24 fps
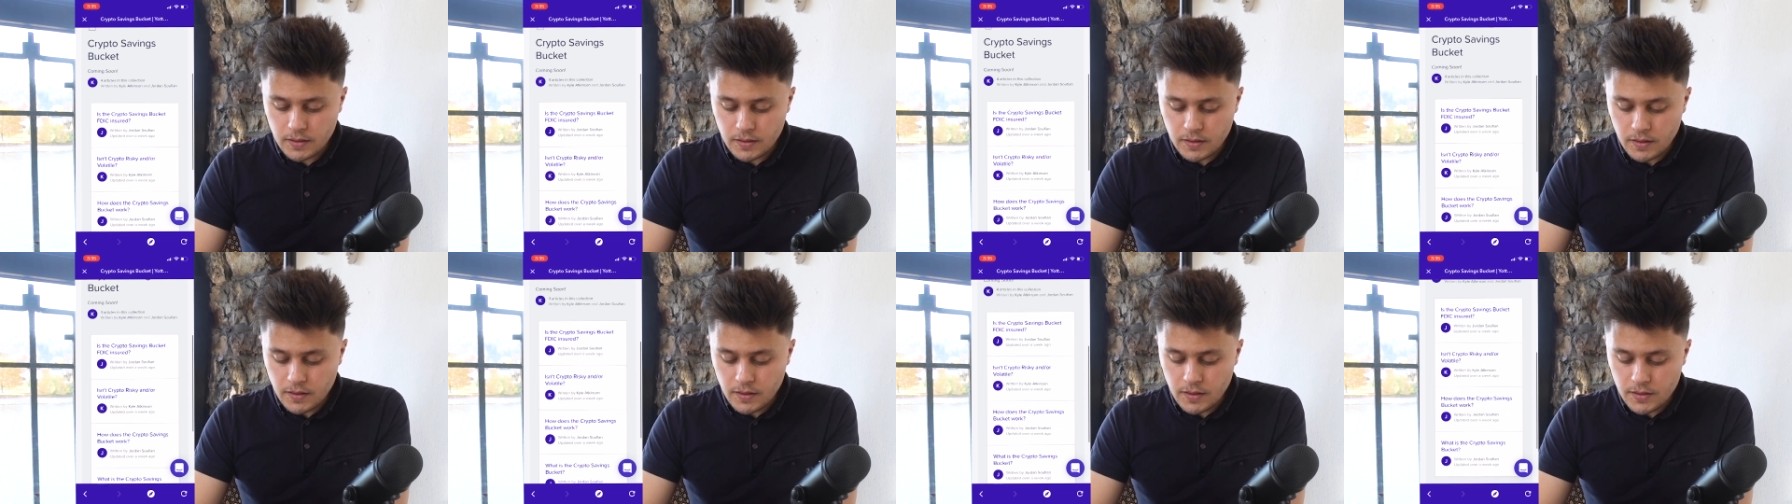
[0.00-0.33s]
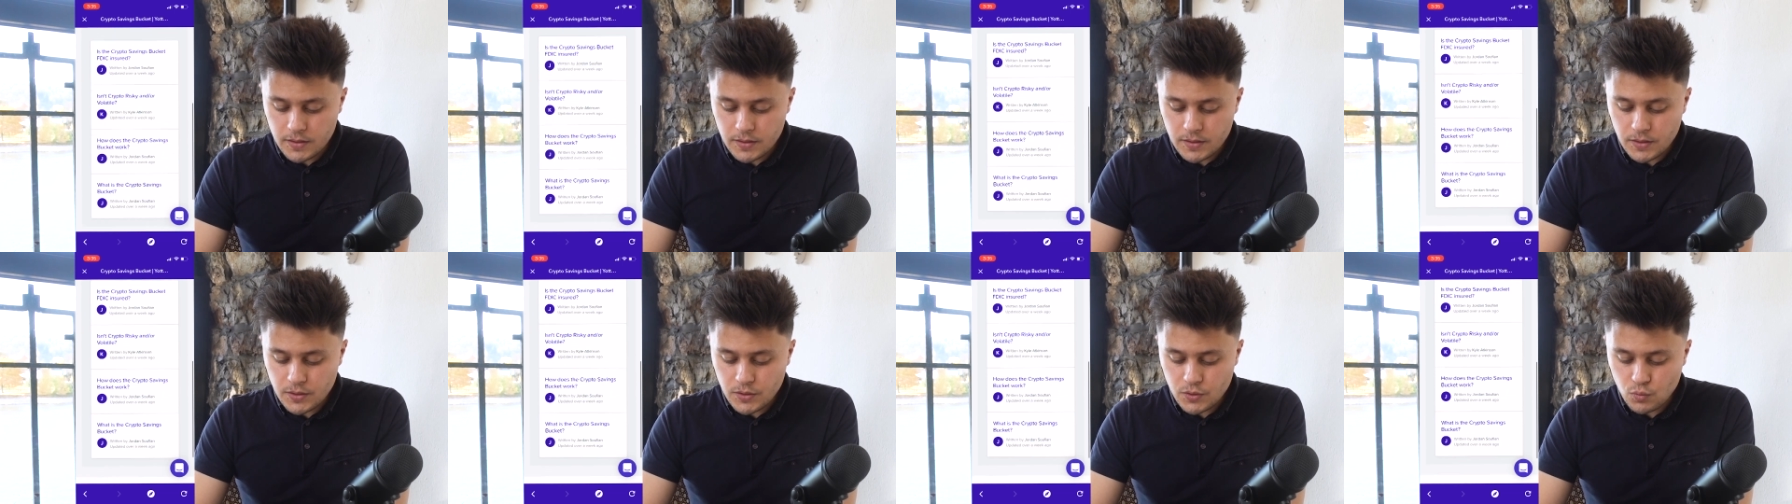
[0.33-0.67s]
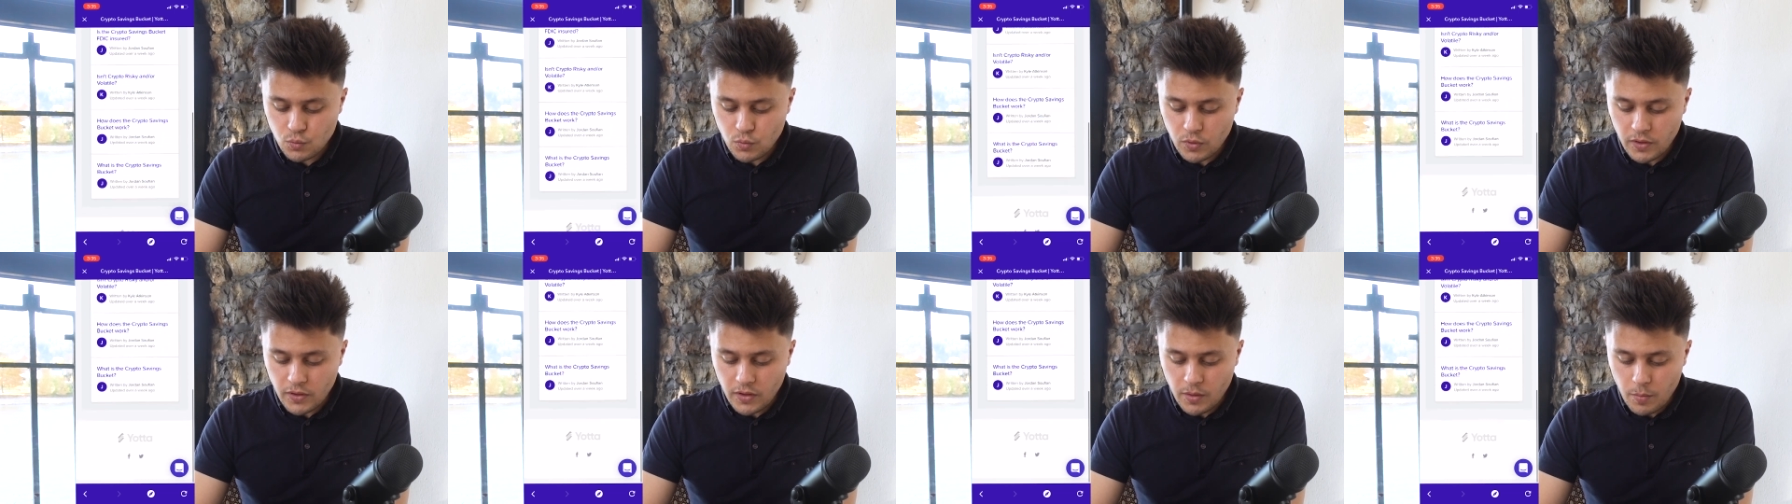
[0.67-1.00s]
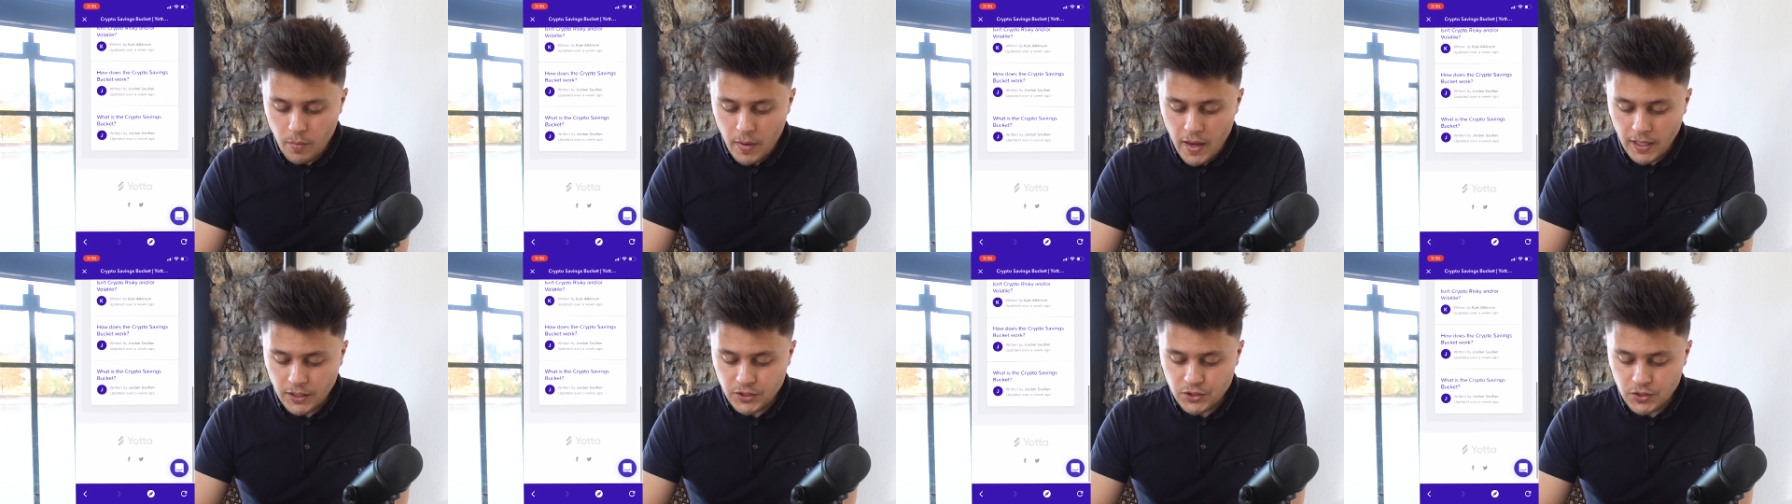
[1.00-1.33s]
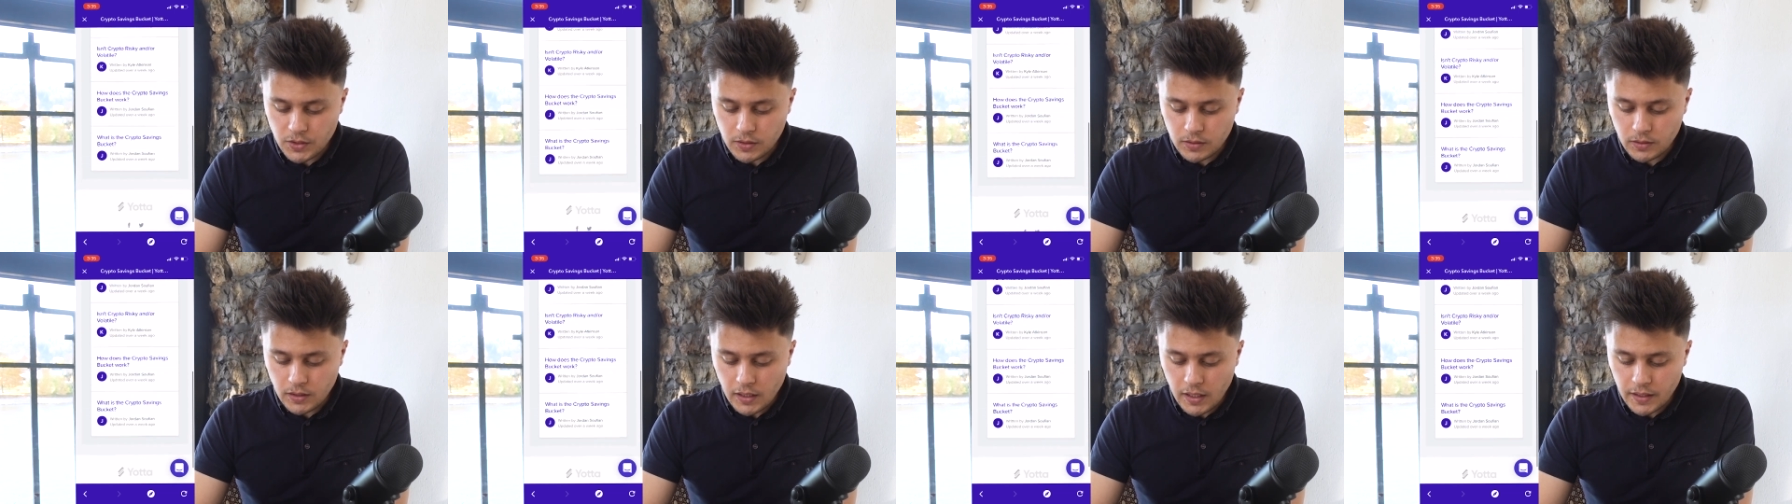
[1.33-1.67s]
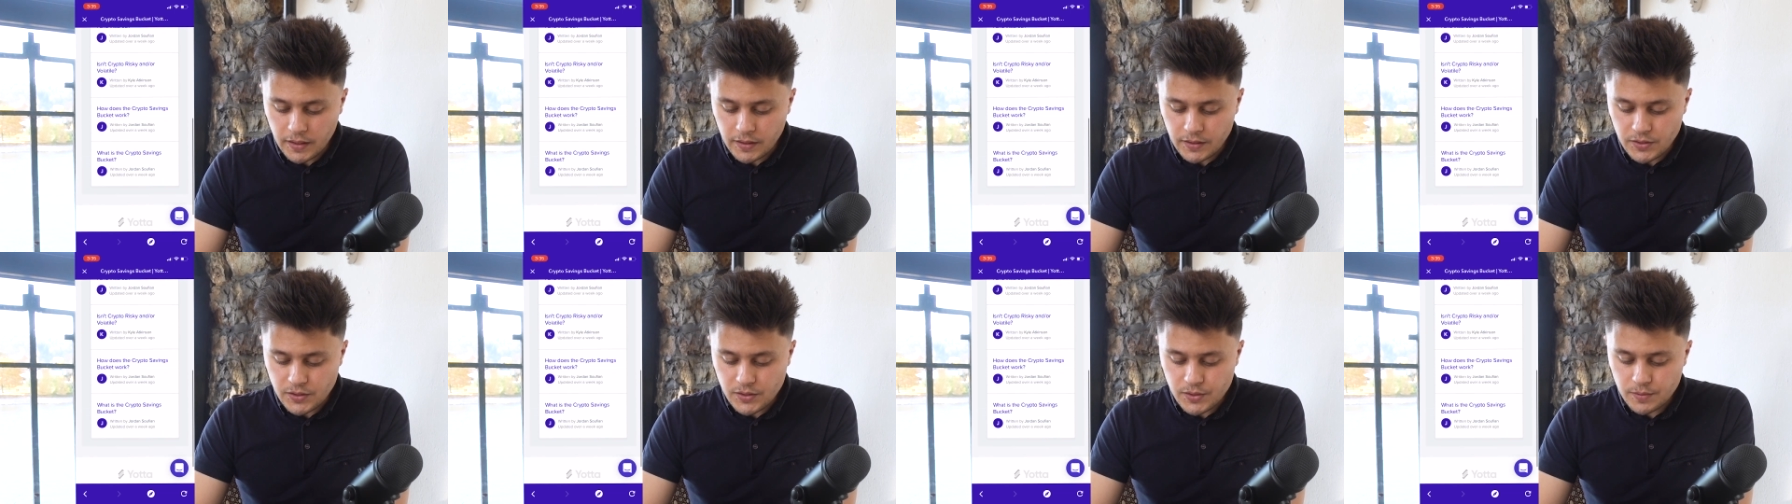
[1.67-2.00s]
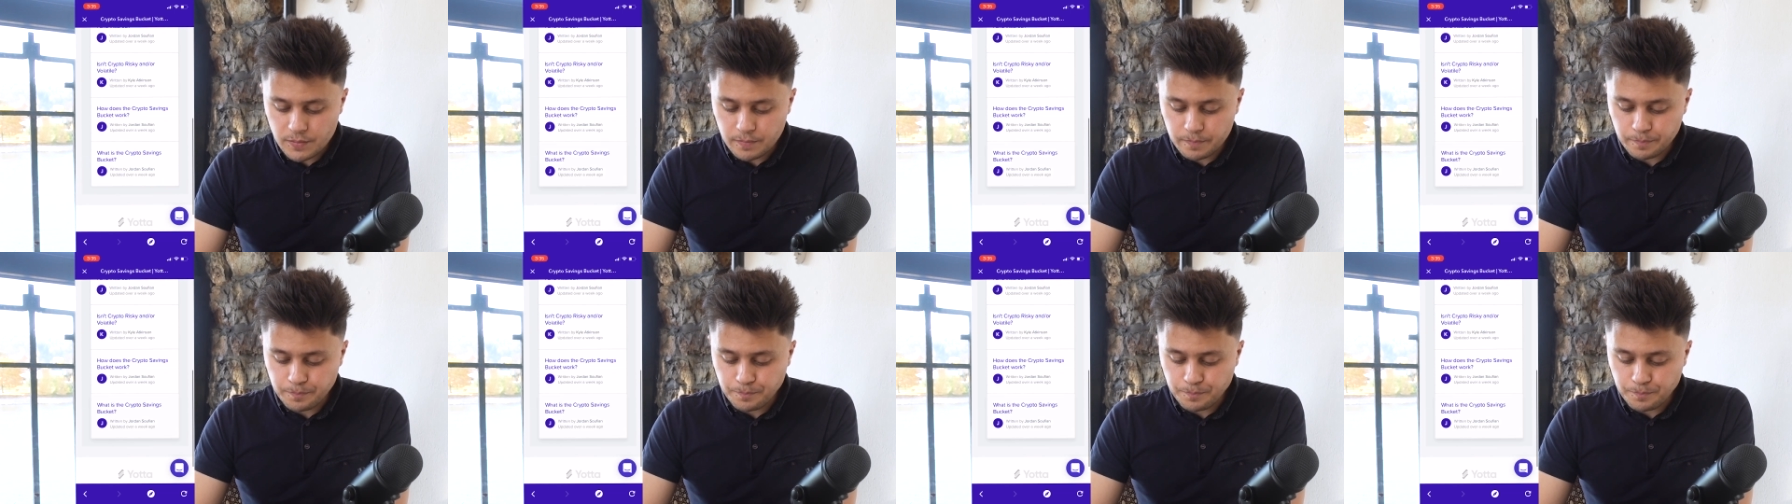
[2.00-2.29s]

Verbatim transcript: This is where the magic lies.